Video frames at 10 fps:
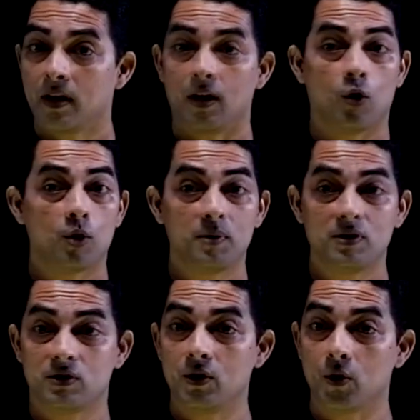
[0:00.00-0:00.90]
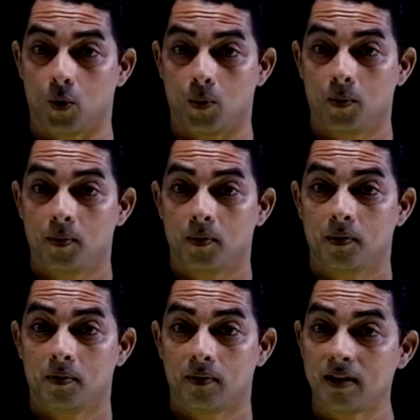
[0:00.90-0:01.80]
cannot be 0,
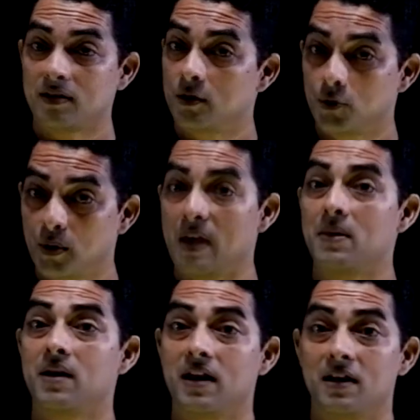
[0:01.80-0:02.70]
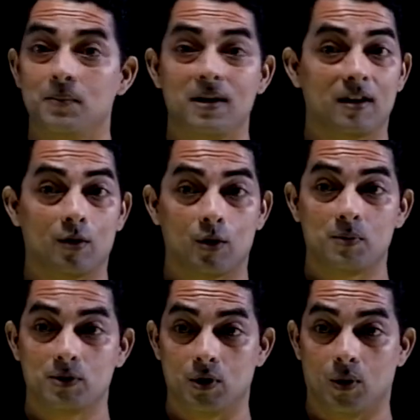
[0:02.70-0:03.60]
right? Together a and b cannot
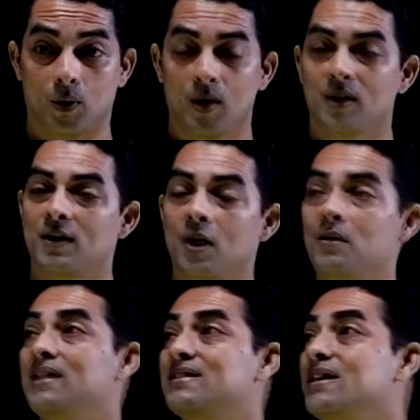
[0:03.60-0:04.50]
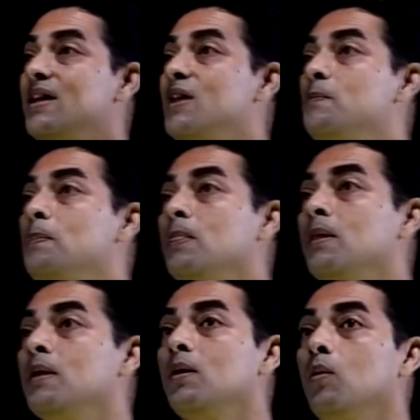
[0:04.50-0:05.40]
be 0. Now let's see
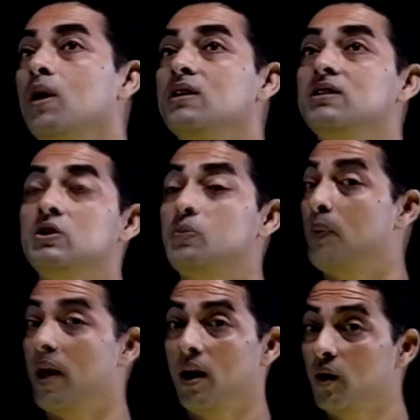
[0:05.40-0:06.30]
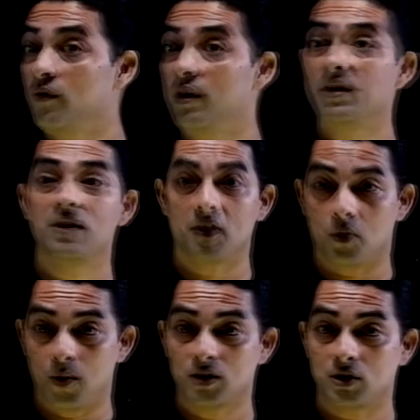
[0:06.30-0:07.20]
what is this pair of linear
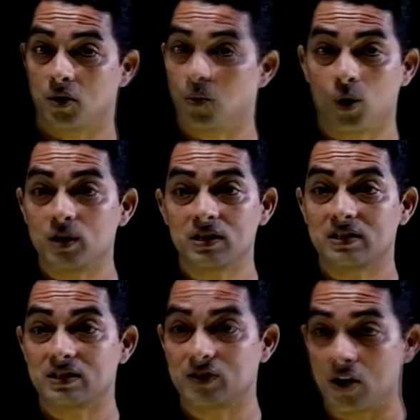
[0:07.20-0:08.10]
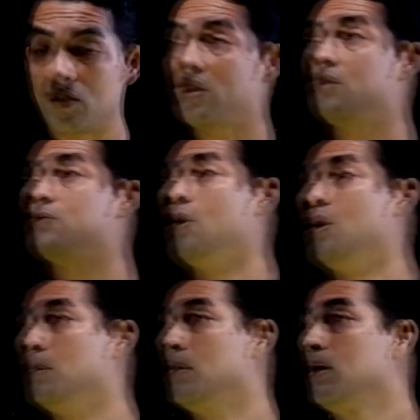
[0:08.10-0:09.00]
equation and what is its general
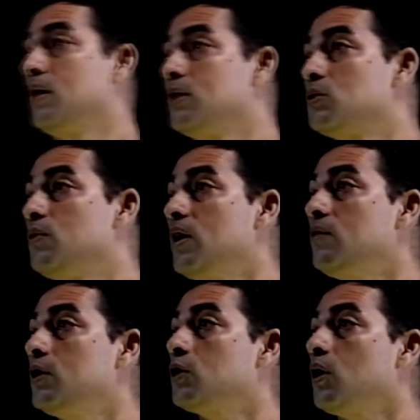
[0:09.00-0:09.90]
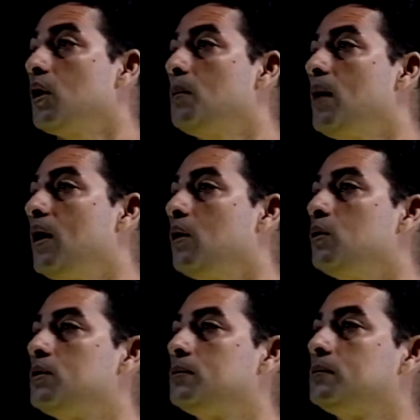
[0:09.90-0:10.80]
form. So when we talk
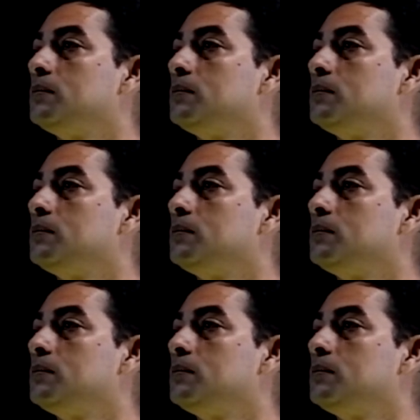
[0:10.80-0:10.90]
about